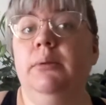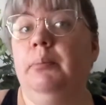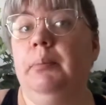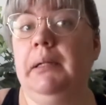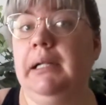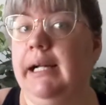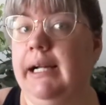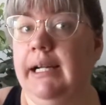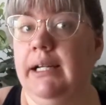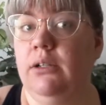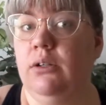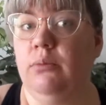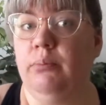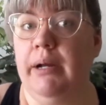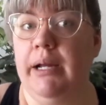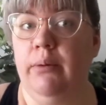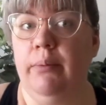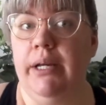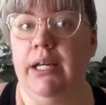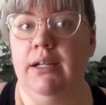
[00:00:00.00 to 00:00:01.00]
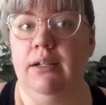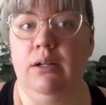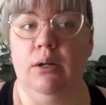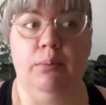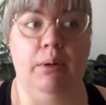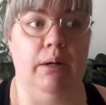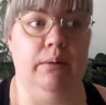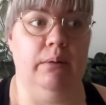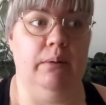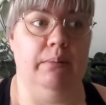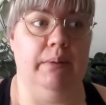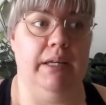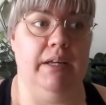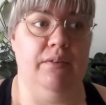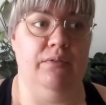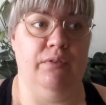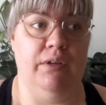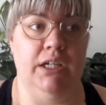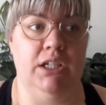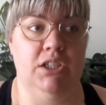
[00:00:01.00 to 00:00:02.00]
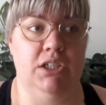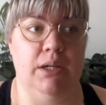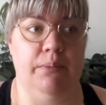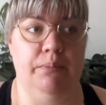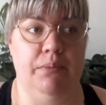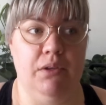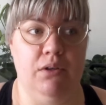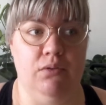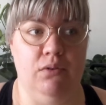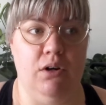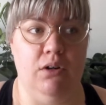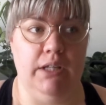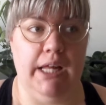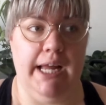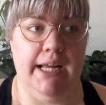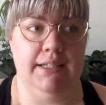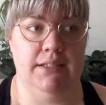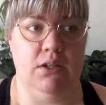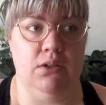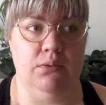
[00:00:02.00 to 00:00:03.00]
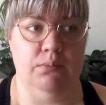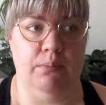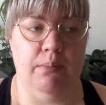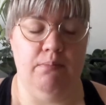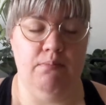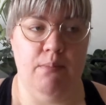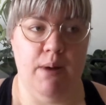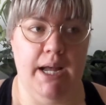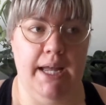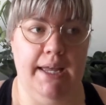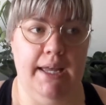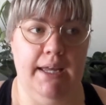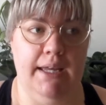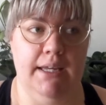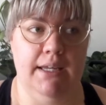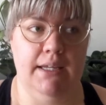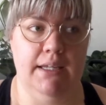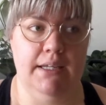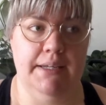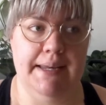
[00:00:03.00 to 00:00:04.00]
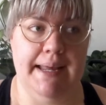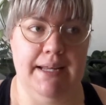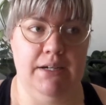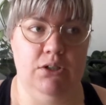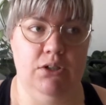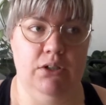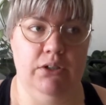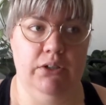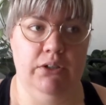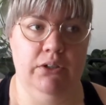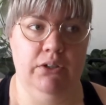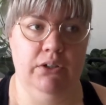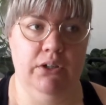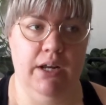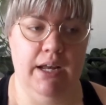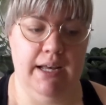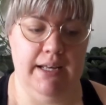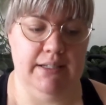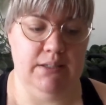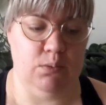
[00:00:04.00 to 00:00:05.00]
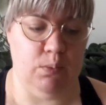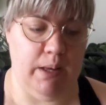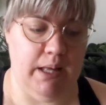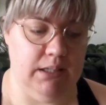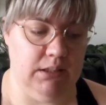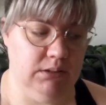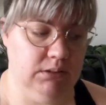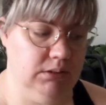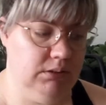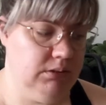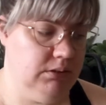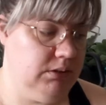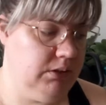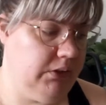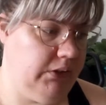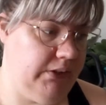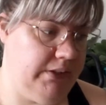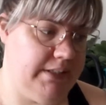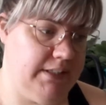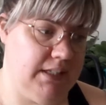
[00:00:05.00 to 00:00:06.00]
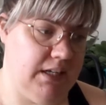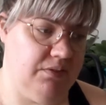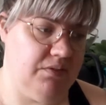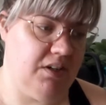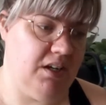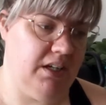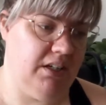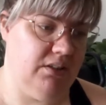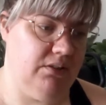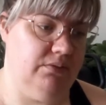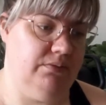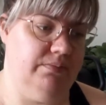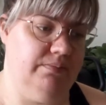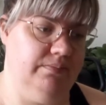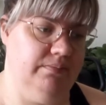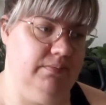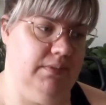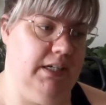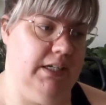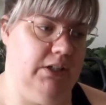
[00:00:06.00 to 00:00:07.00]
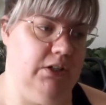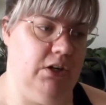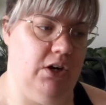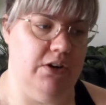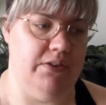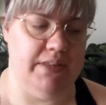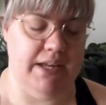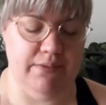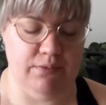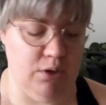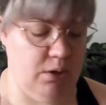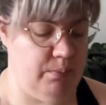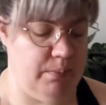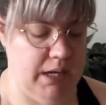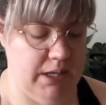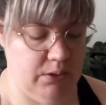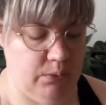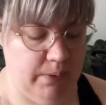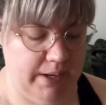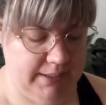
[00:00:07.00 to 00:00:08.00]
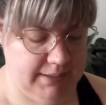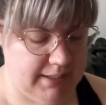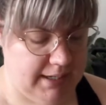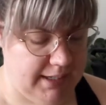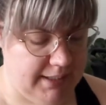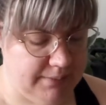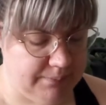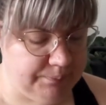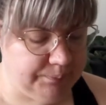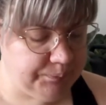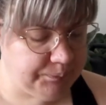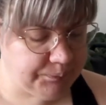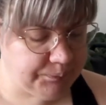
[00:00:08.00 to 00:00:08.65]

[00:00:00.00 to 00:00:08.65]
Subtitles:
plan on my wheel, I'll probably finish up the Rolex on my Nano as well, because I've kind of, I don't know, they've gone by the wayside.